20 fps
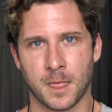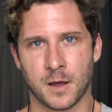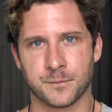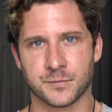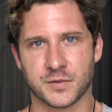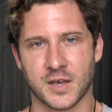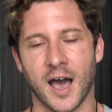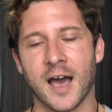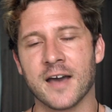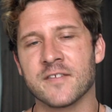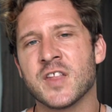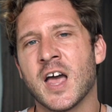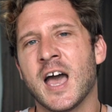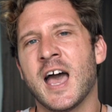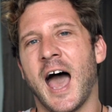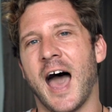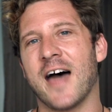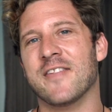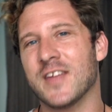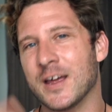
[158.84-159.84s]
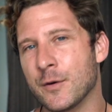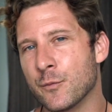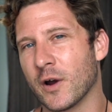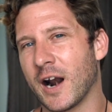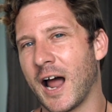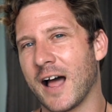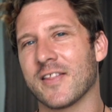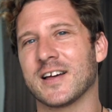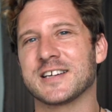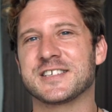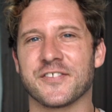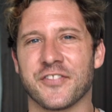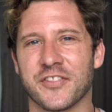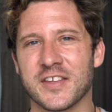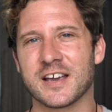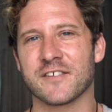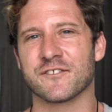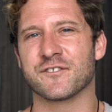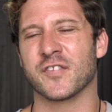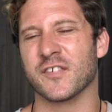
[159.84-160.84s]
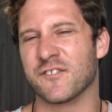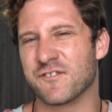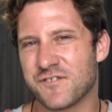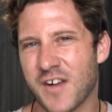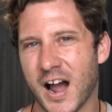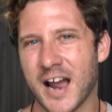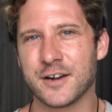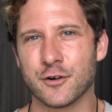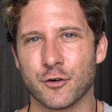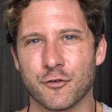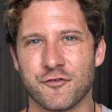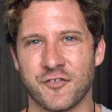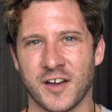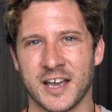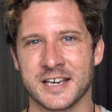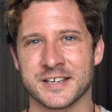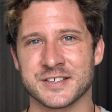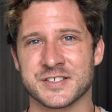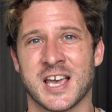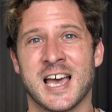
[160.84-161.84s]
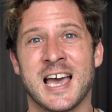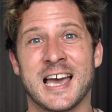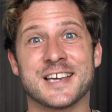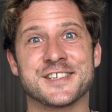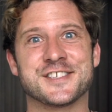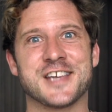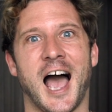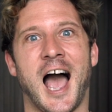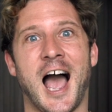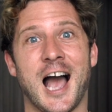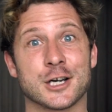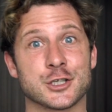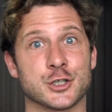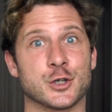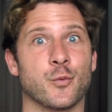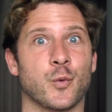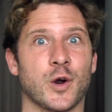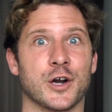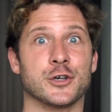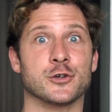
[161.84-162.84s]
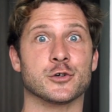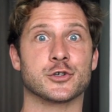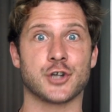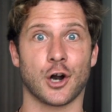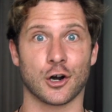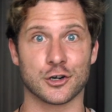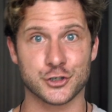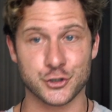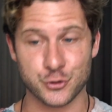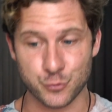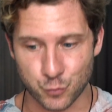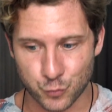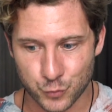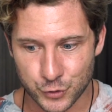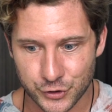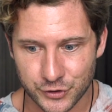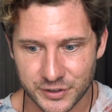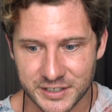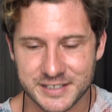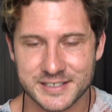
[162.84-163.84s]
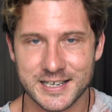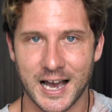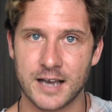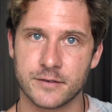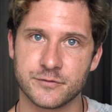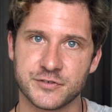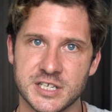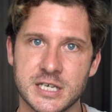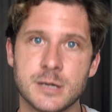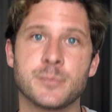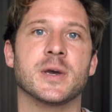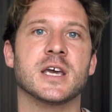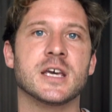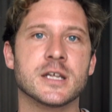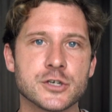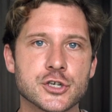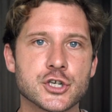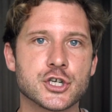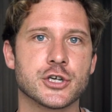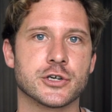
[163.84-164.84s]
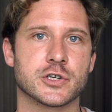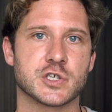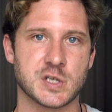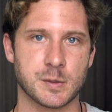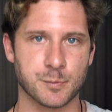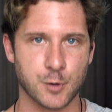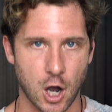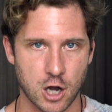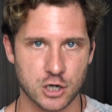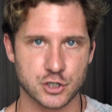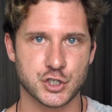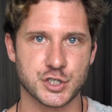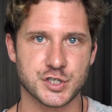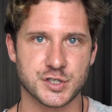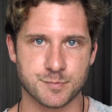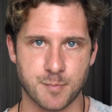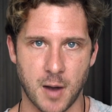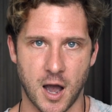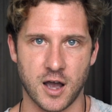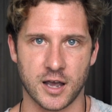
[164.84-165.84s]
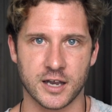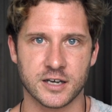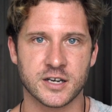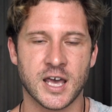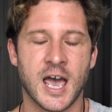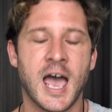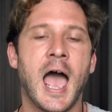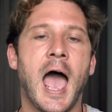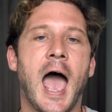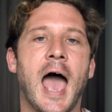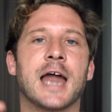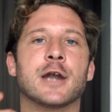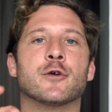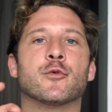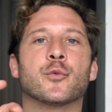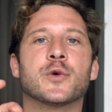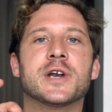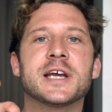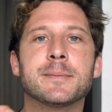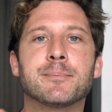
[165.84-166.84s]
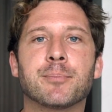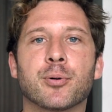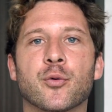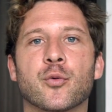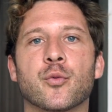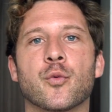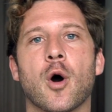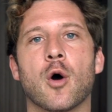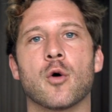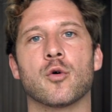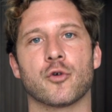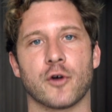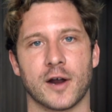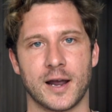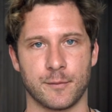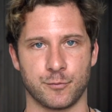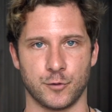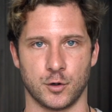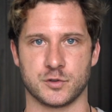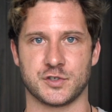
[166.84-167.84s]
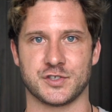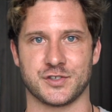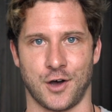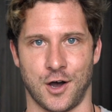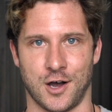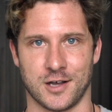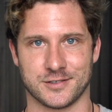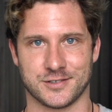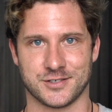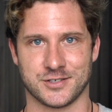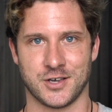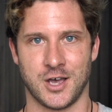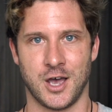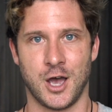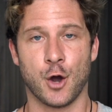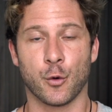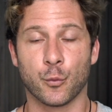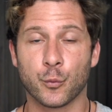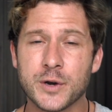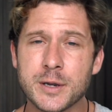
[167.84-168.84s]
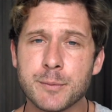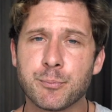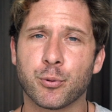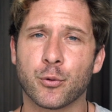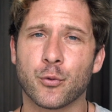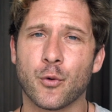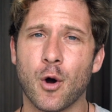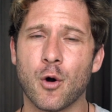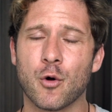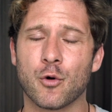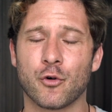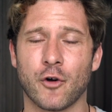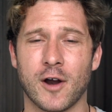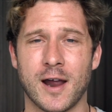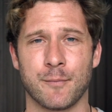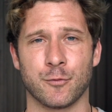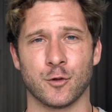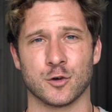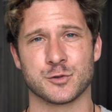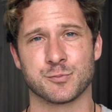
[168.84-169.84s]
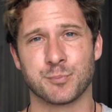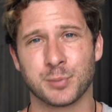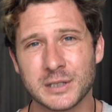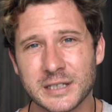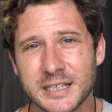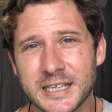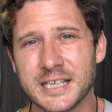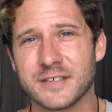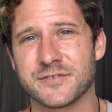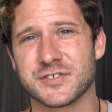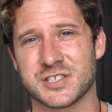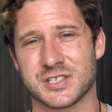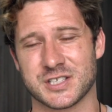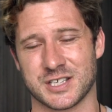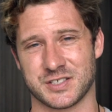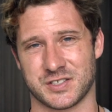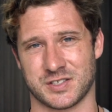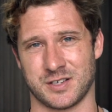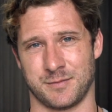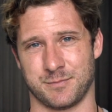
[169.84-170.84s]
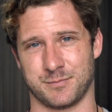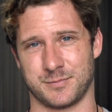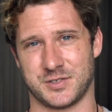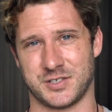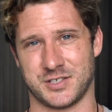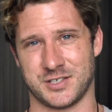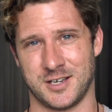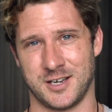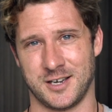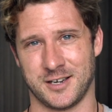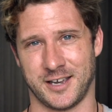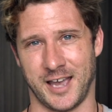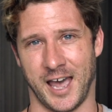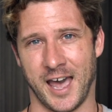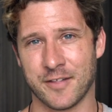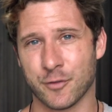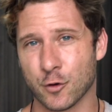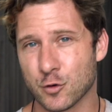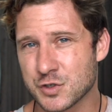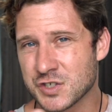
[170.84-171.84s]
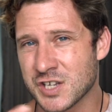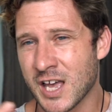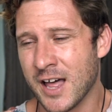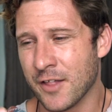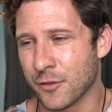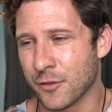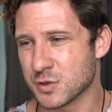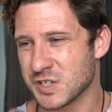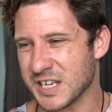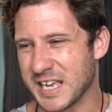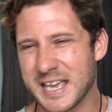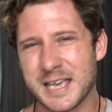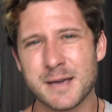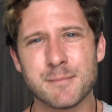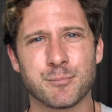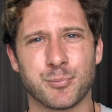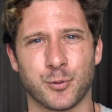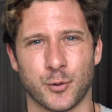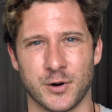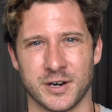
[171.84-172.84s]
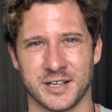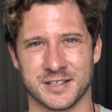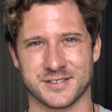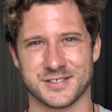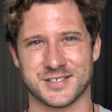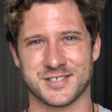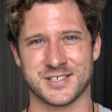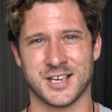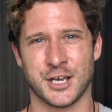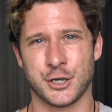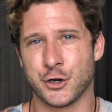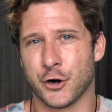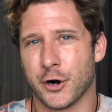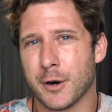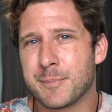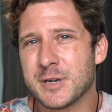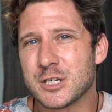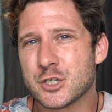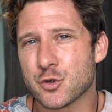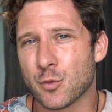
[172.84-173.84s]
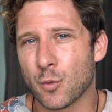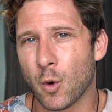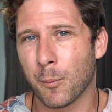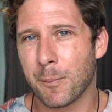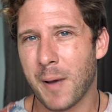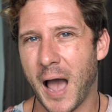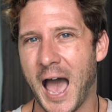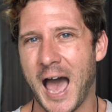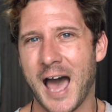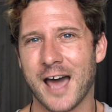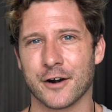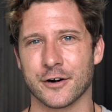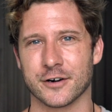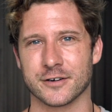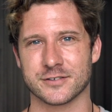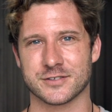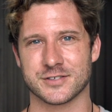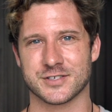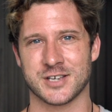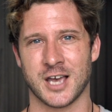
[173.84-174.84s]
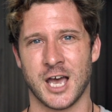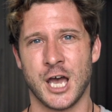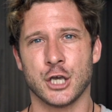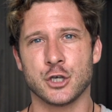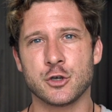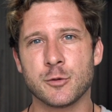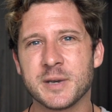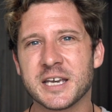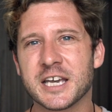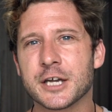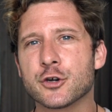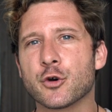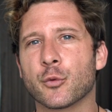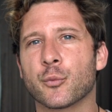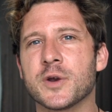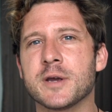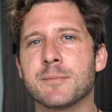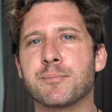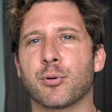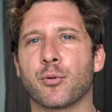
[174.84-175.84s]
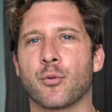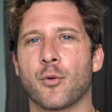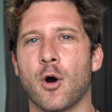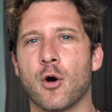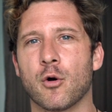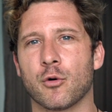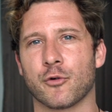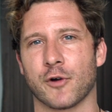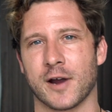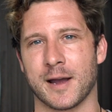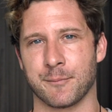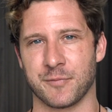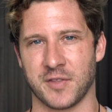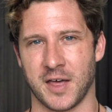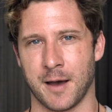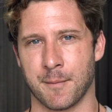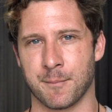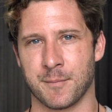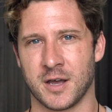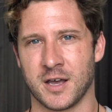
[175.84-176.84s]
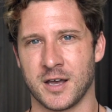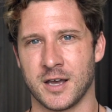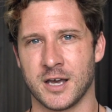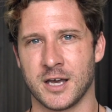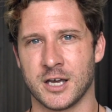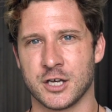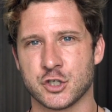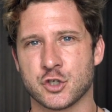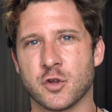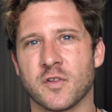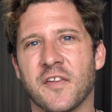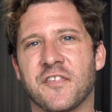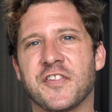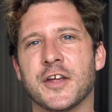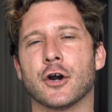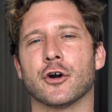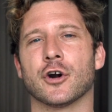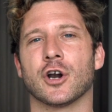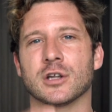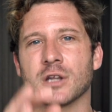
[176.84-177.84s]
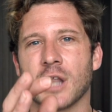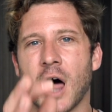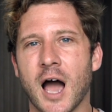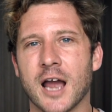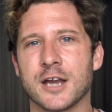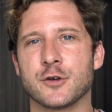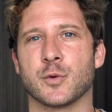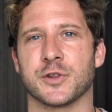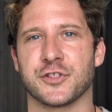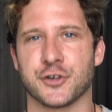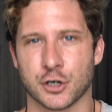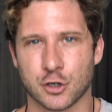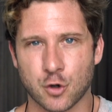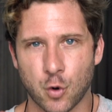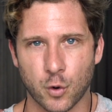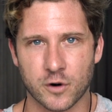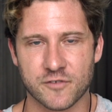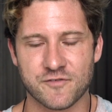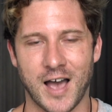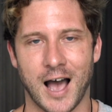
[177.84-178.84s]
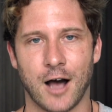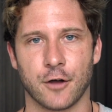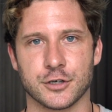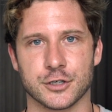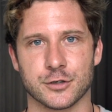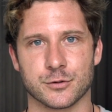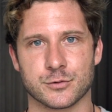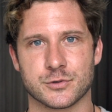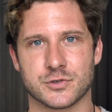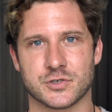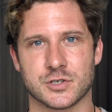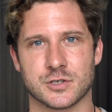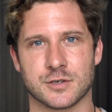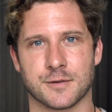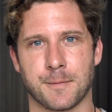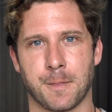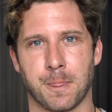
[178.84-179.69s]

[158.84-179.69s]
Okay? And then what I like to think of the final phase is actually where you start to really dive deep into your subconscious mind and reprogram those thoughts, reprogram those belief systems, okay? Those imprints, your habitual patterns. You begin to reprogram them so that they're aligned with your core values.